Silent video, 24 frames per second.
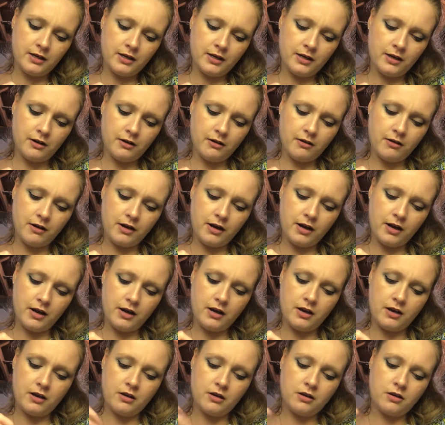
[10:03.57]
here
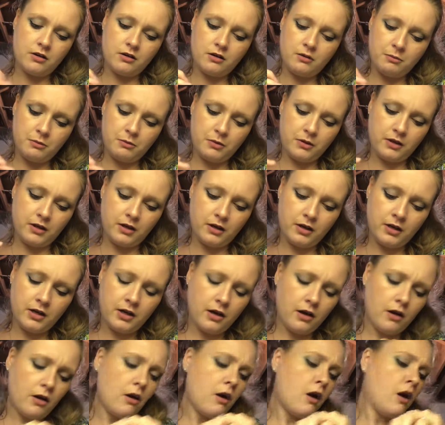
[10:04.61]
and put that in
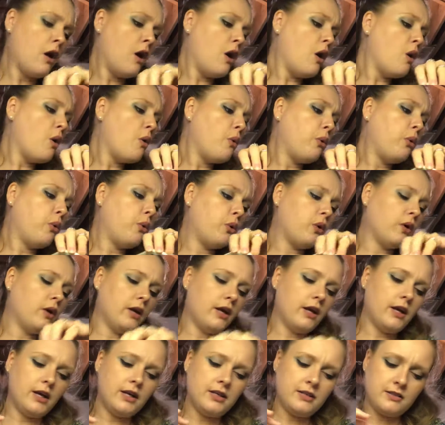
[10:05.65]
here.
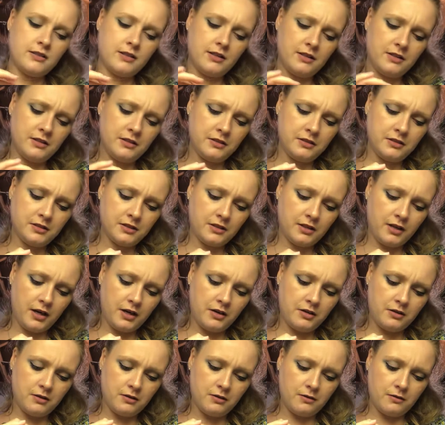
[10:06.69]
It does
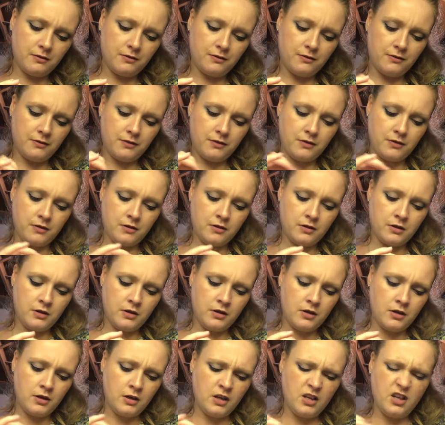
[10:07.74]
kind of,
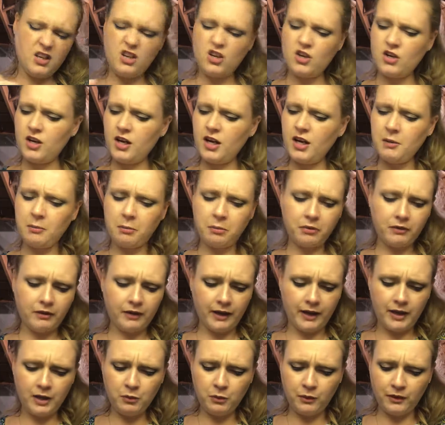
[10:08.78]
you gotta
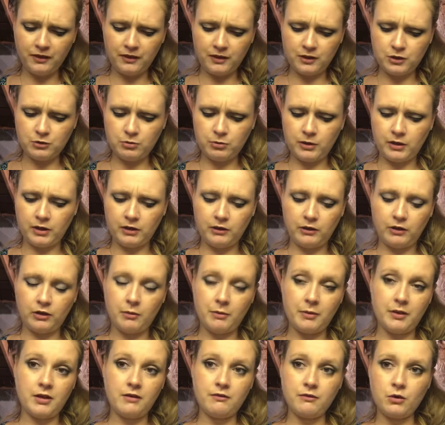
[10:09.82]
play with this one a little
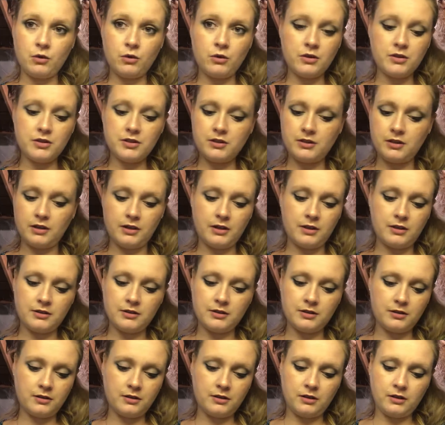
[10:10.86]
bit. Of course,
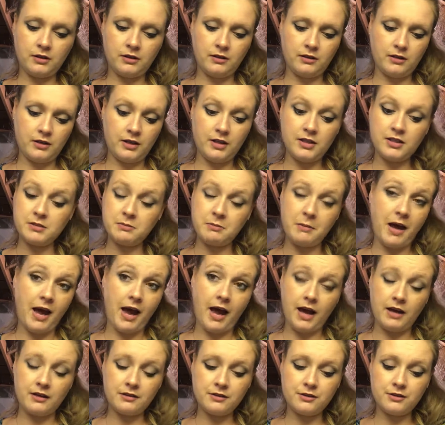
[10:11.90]
as it is
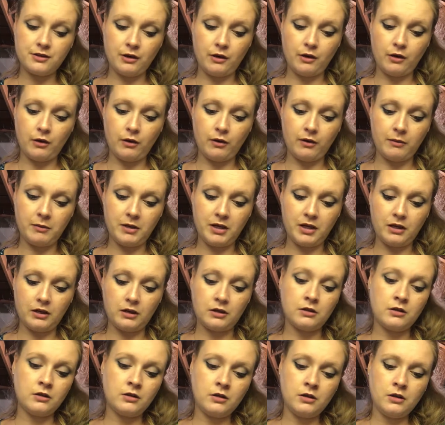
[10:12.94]
matte, so I mean,
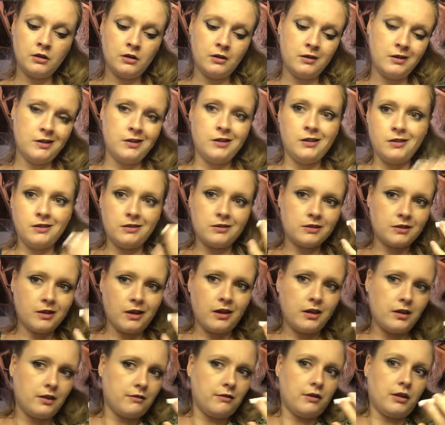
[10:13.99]
it's
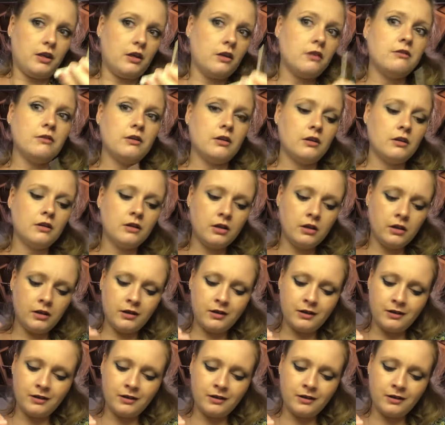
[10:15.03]
kind of a given.